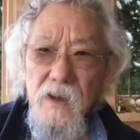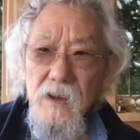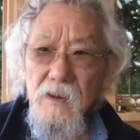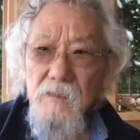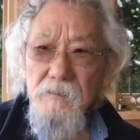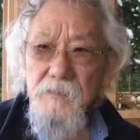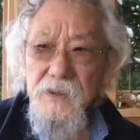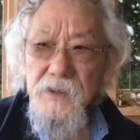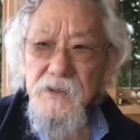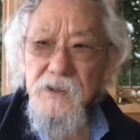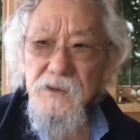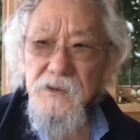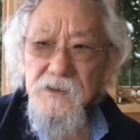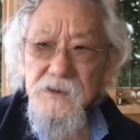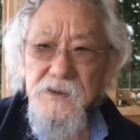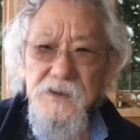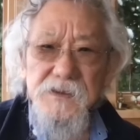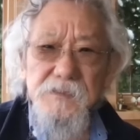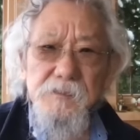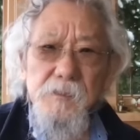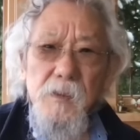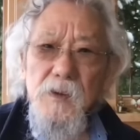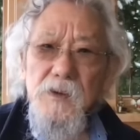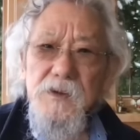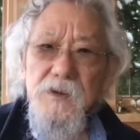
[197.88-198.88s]
But those
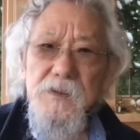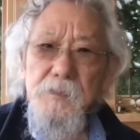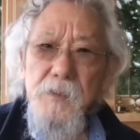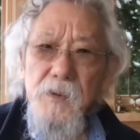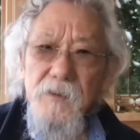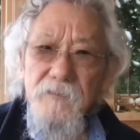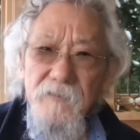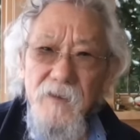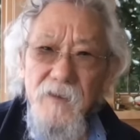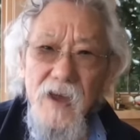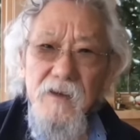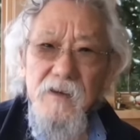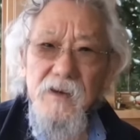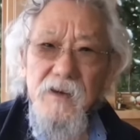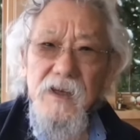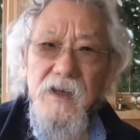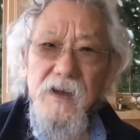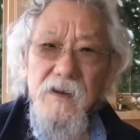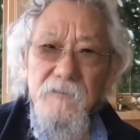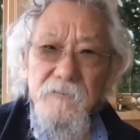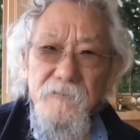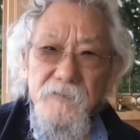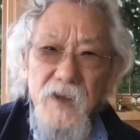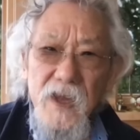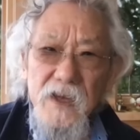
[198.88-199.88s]
most profoundly
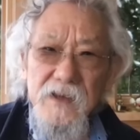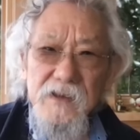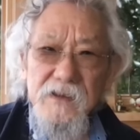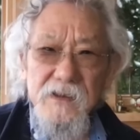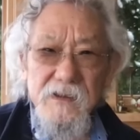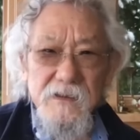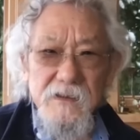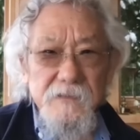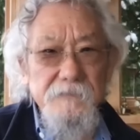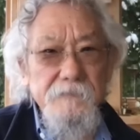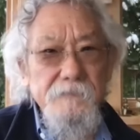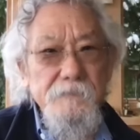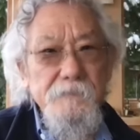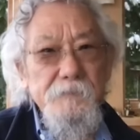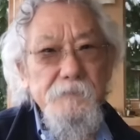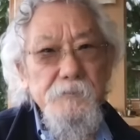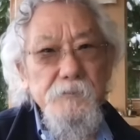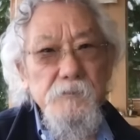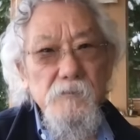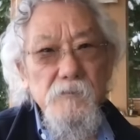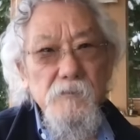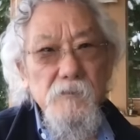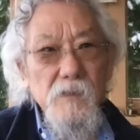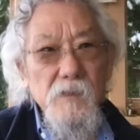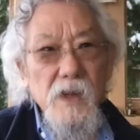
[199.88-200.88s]
affected
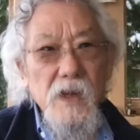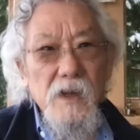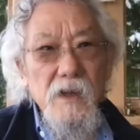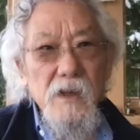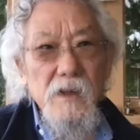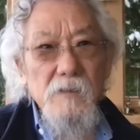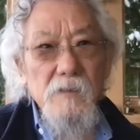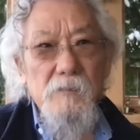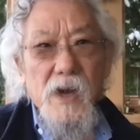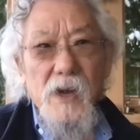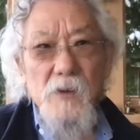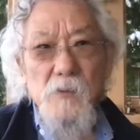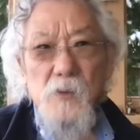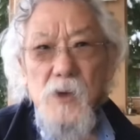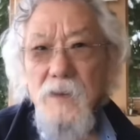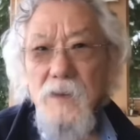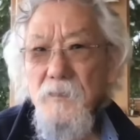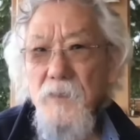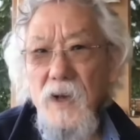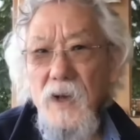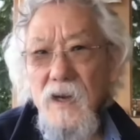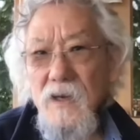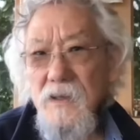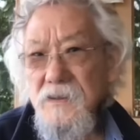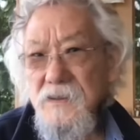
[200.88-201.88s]
by what
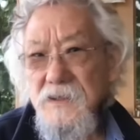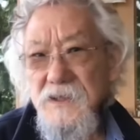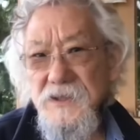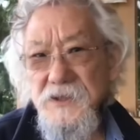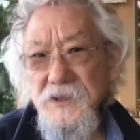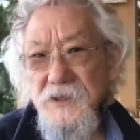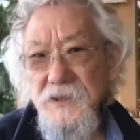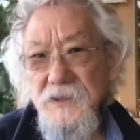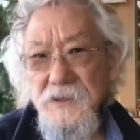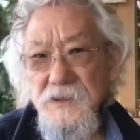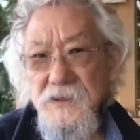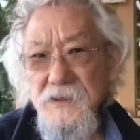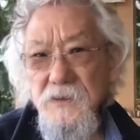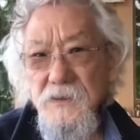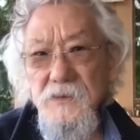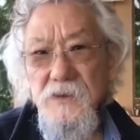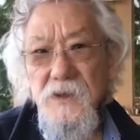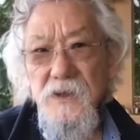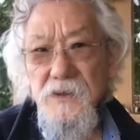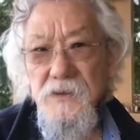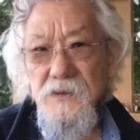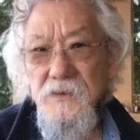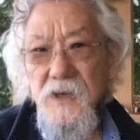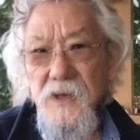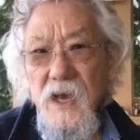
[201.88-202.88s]
politicians do or
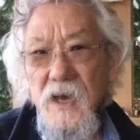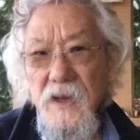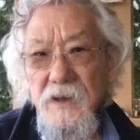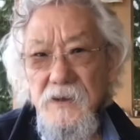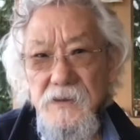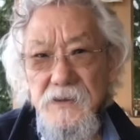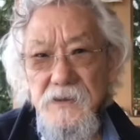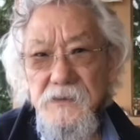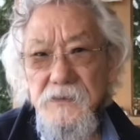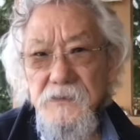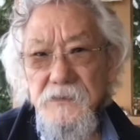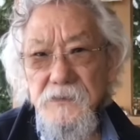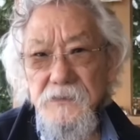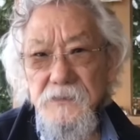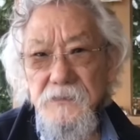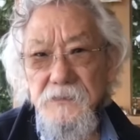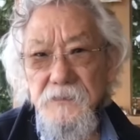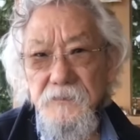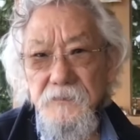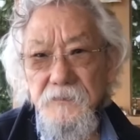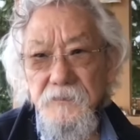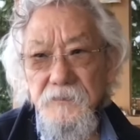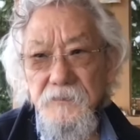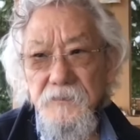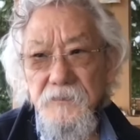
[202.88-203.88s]
do not do
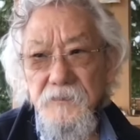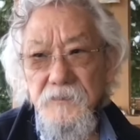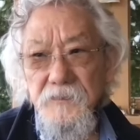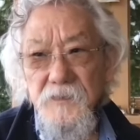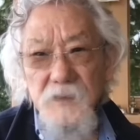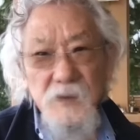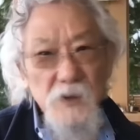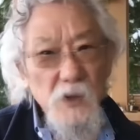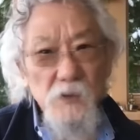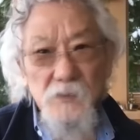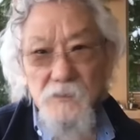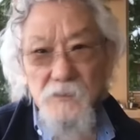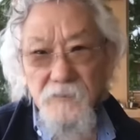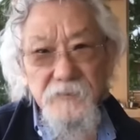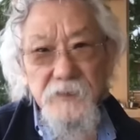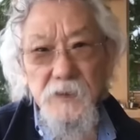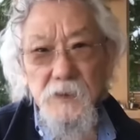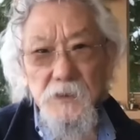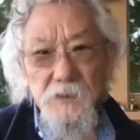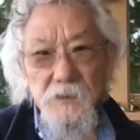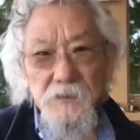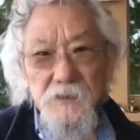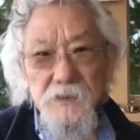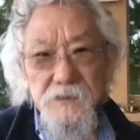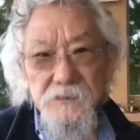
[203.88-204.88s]
don't
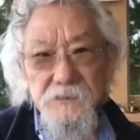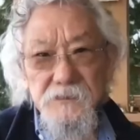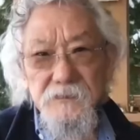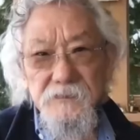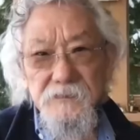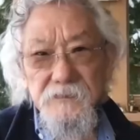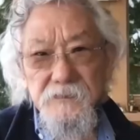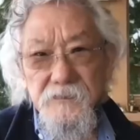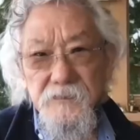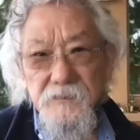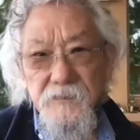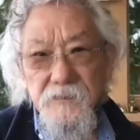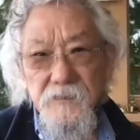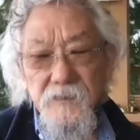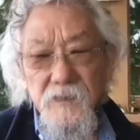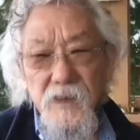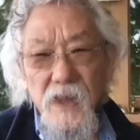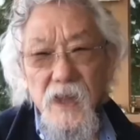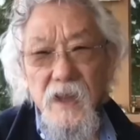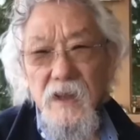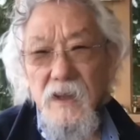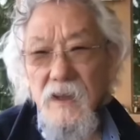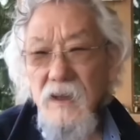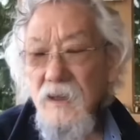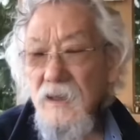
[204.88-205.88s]
vote.
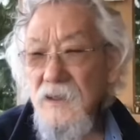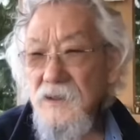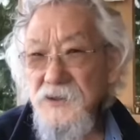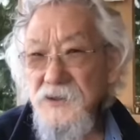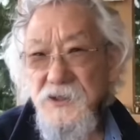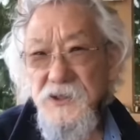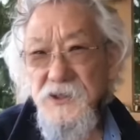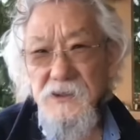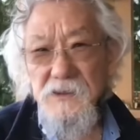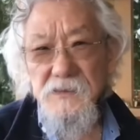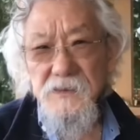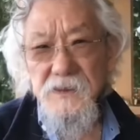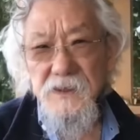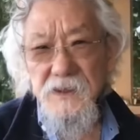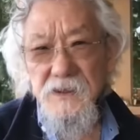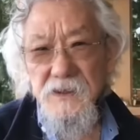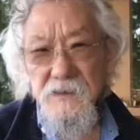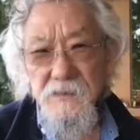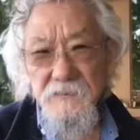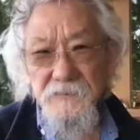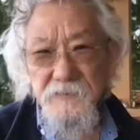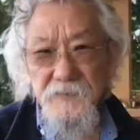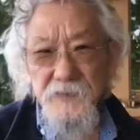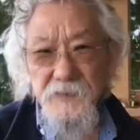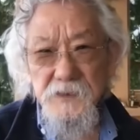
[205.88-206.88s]
Children
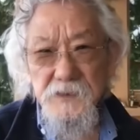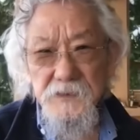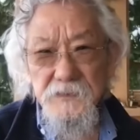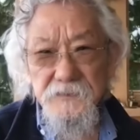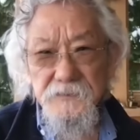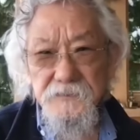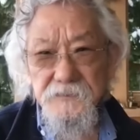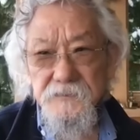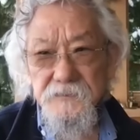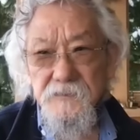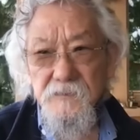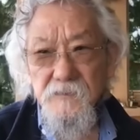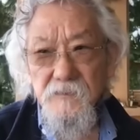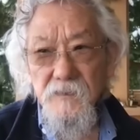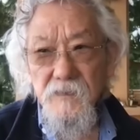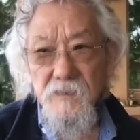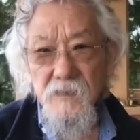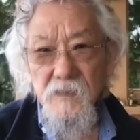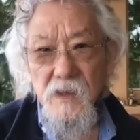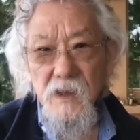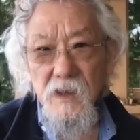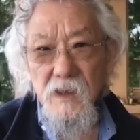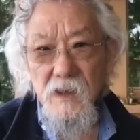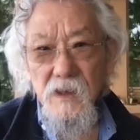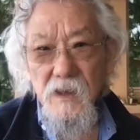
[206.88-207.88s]
don't vote.
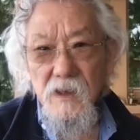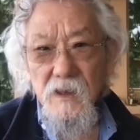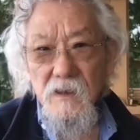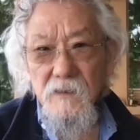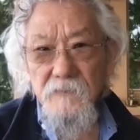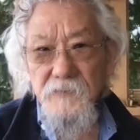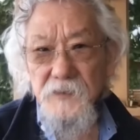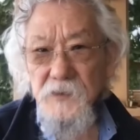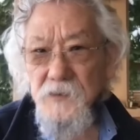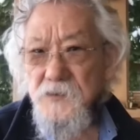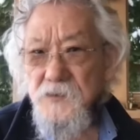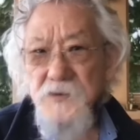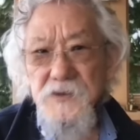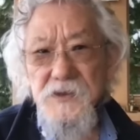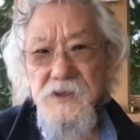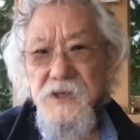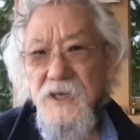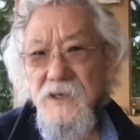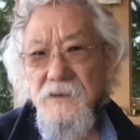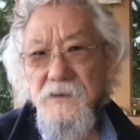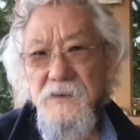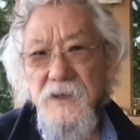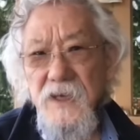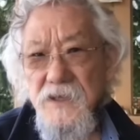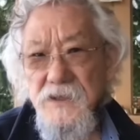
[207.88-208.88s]
Future
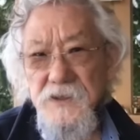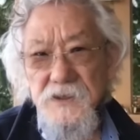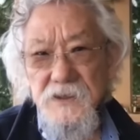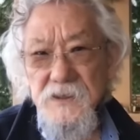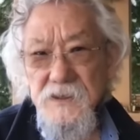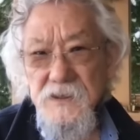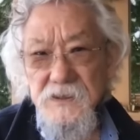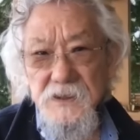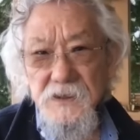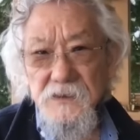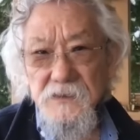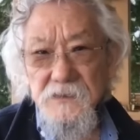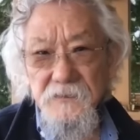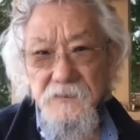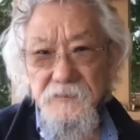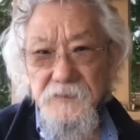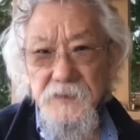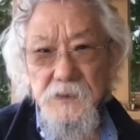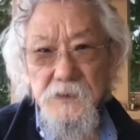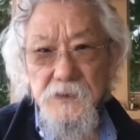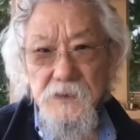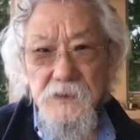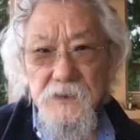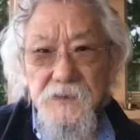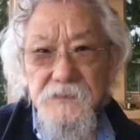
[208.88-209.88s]
generations don't
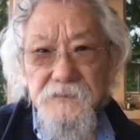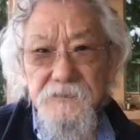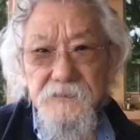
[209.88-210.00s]
vote.